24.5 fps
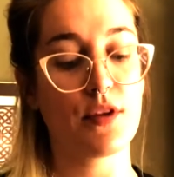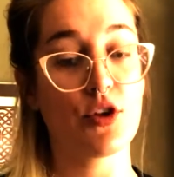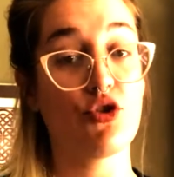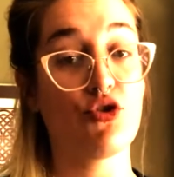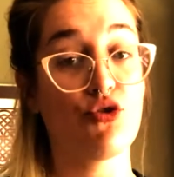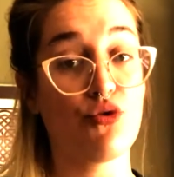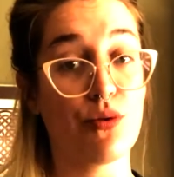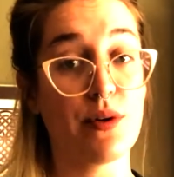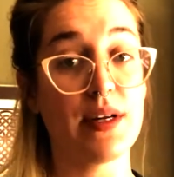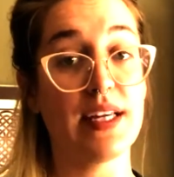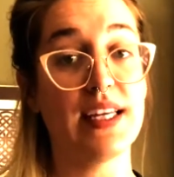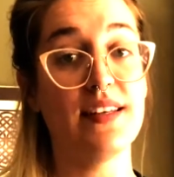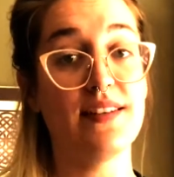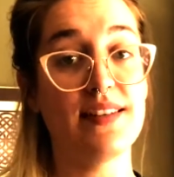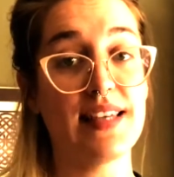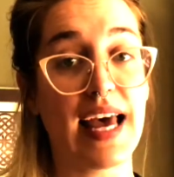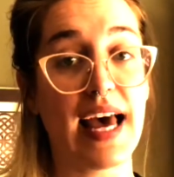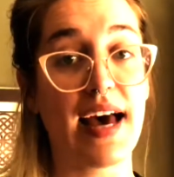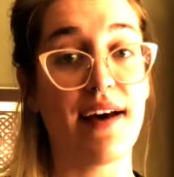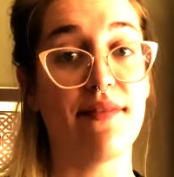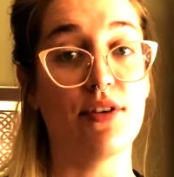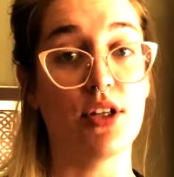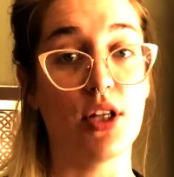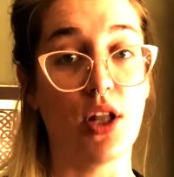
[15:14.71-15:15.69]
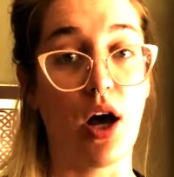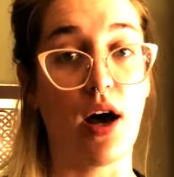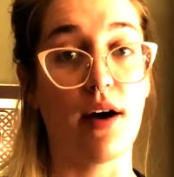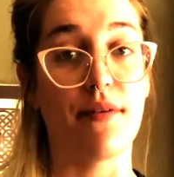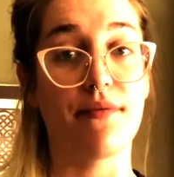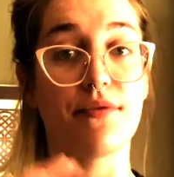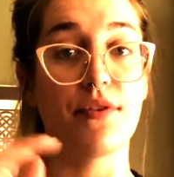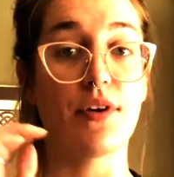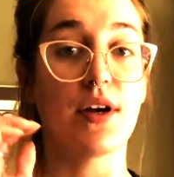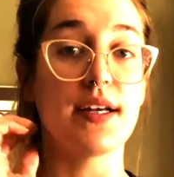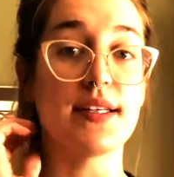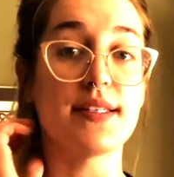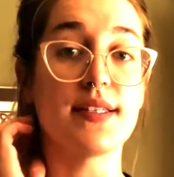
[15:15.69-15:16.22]
Trees have a lot
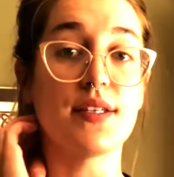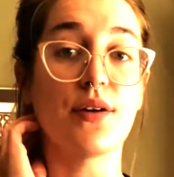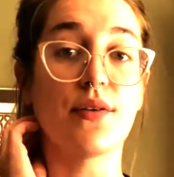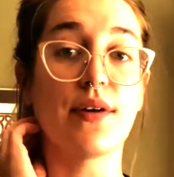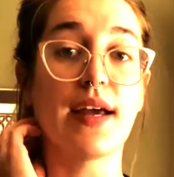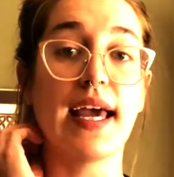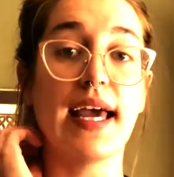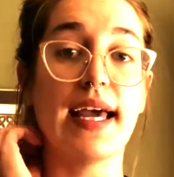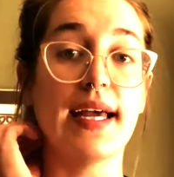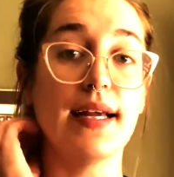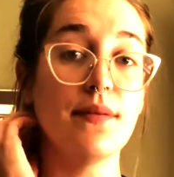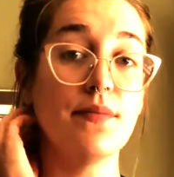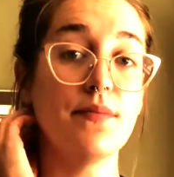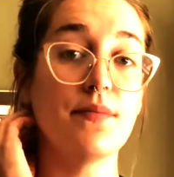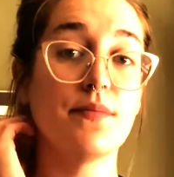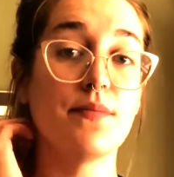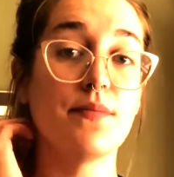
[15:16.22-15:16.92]
for us, okay?